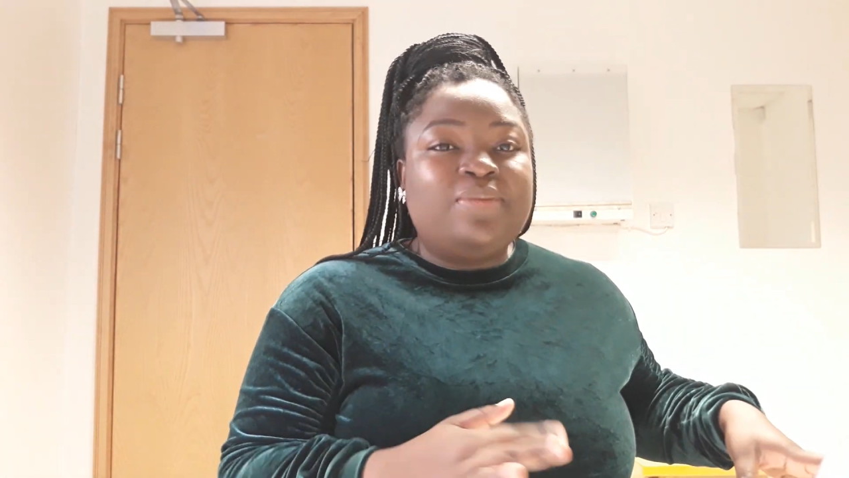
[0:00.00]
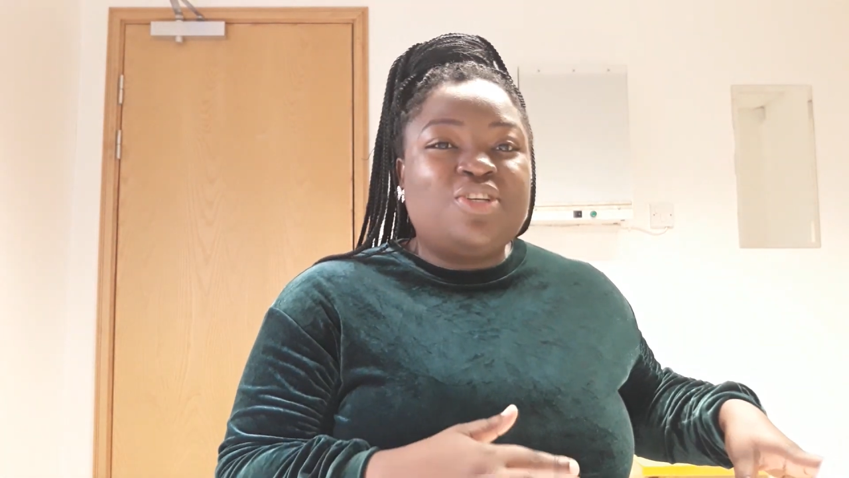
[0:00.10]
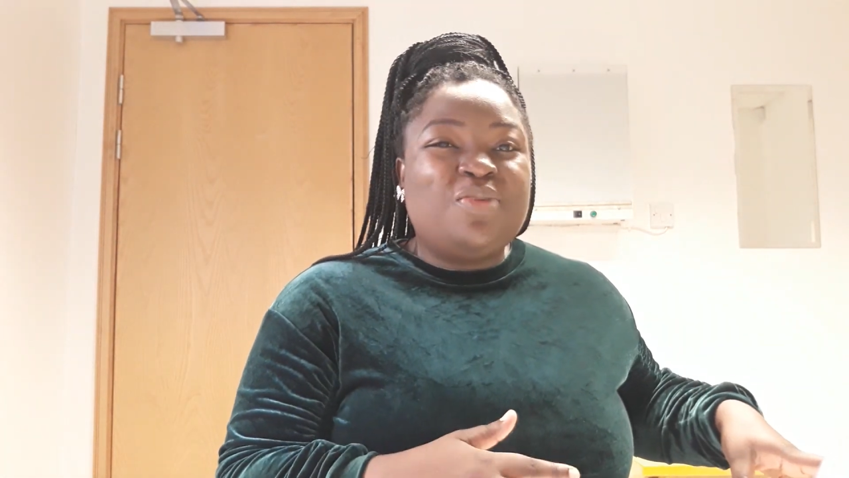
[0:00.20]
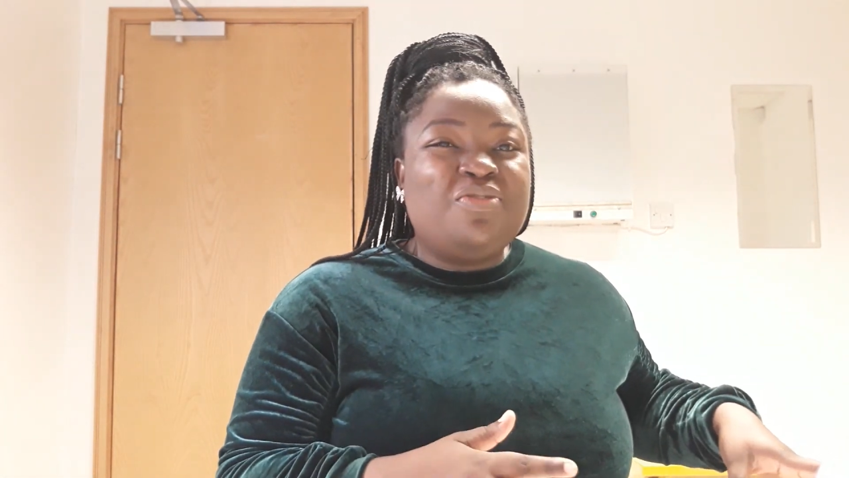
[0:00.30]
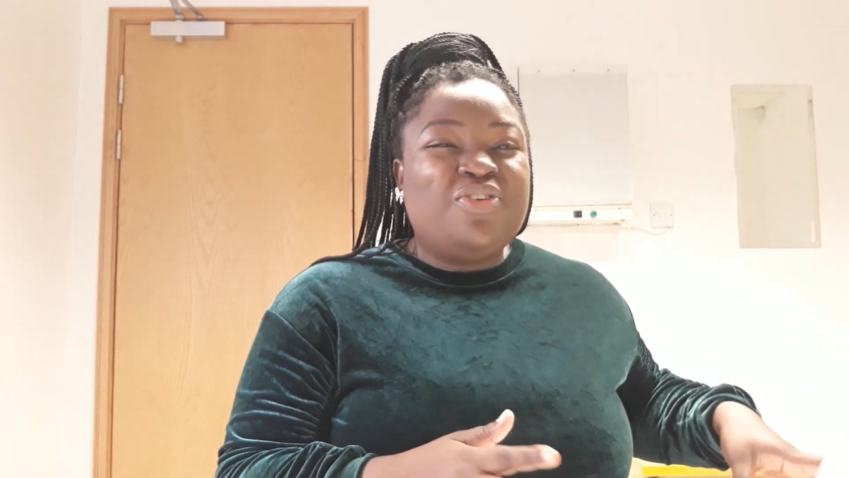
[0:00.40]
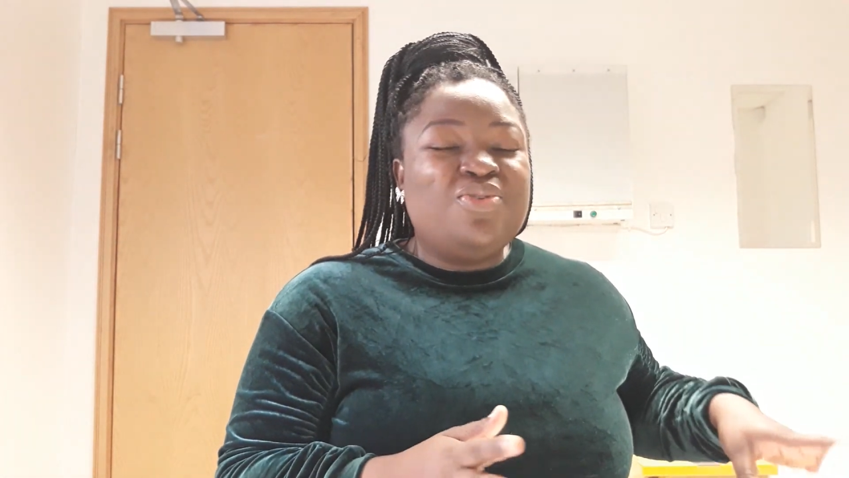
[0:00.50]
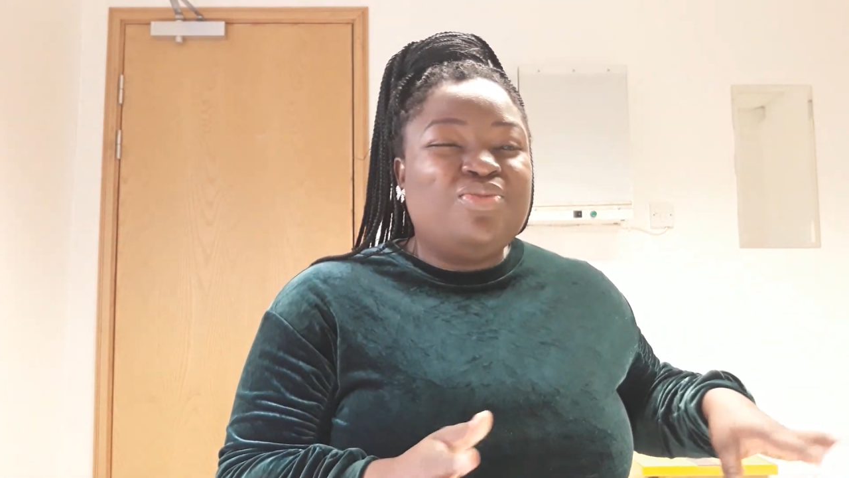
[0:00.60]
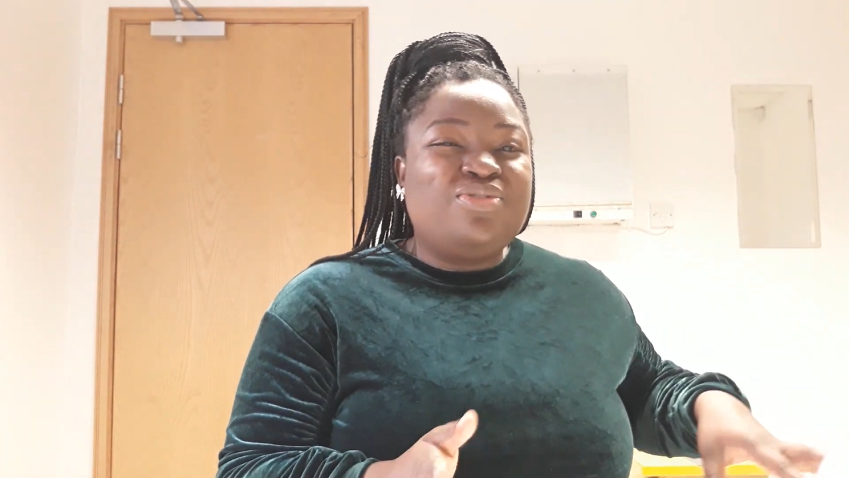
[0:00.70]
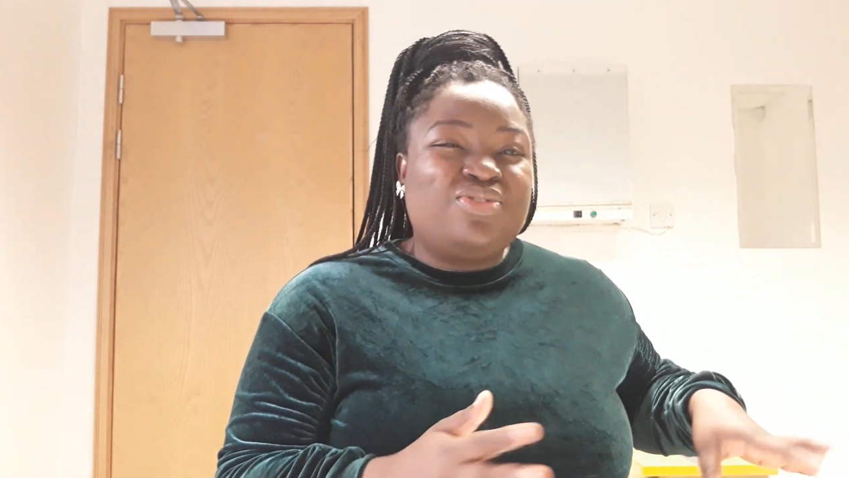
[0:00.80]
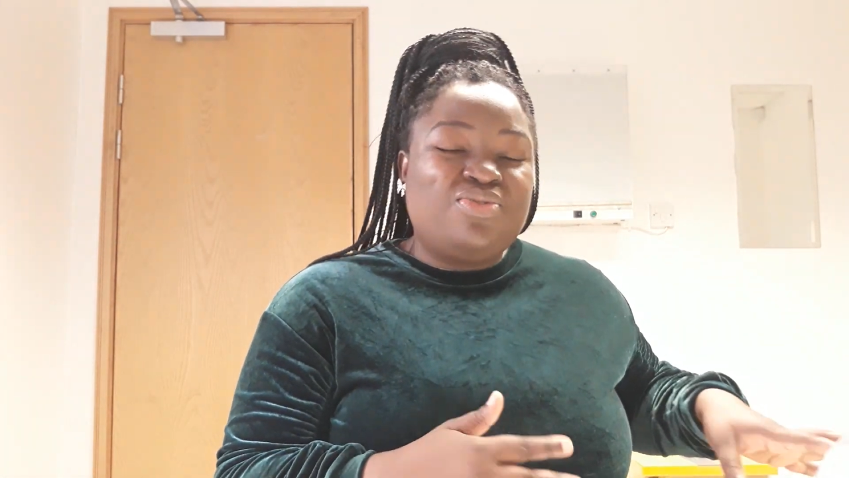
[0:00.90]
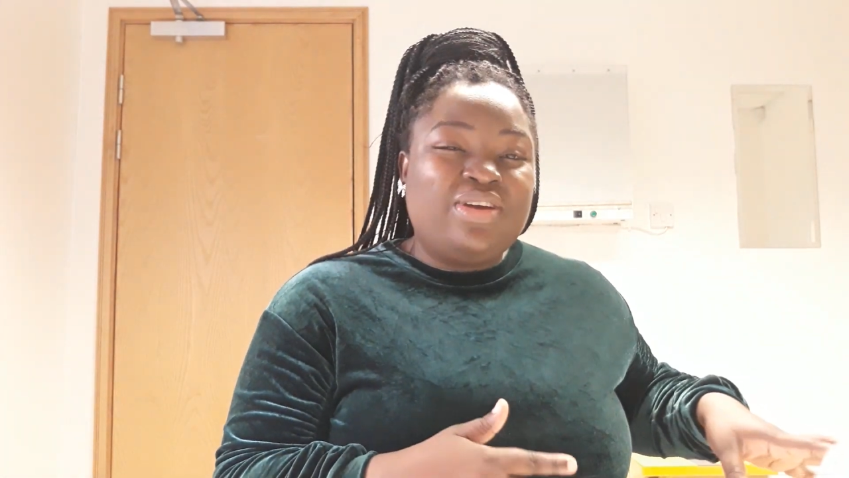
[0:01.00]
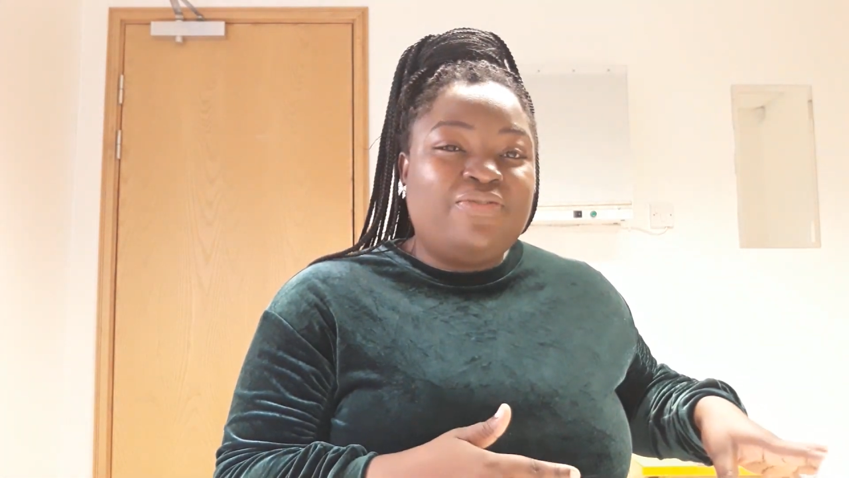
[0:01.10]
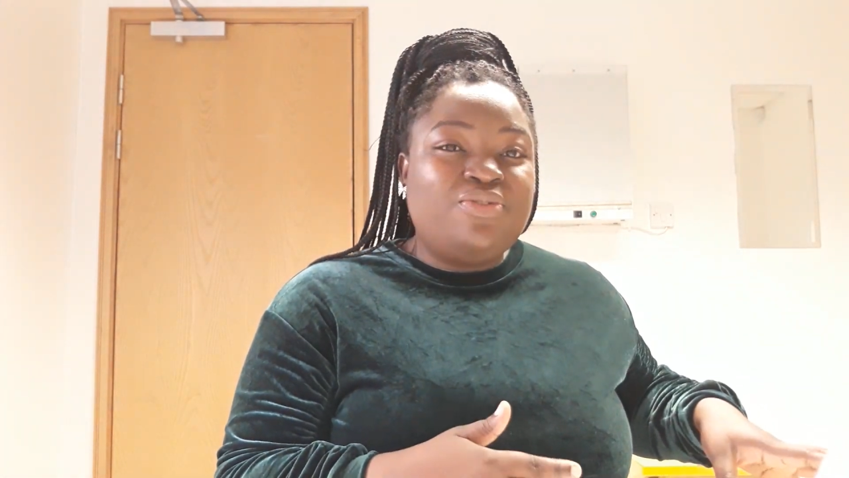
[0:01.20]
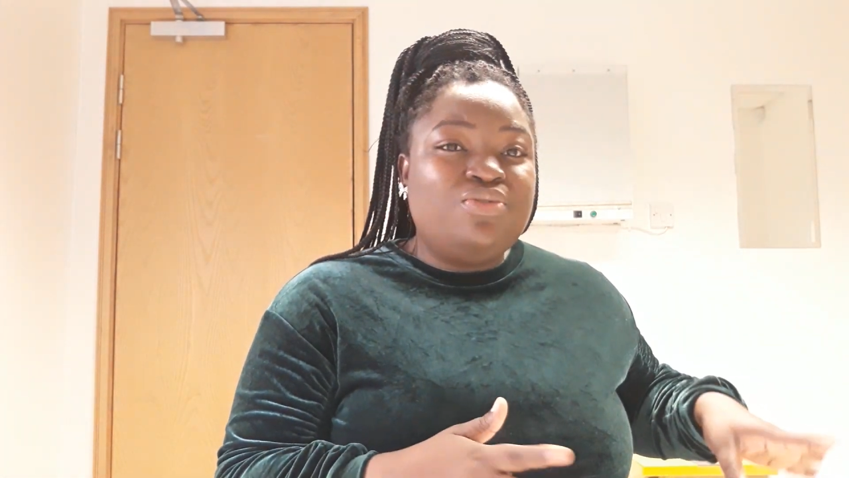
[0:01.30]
I'm sure before you go to sonography,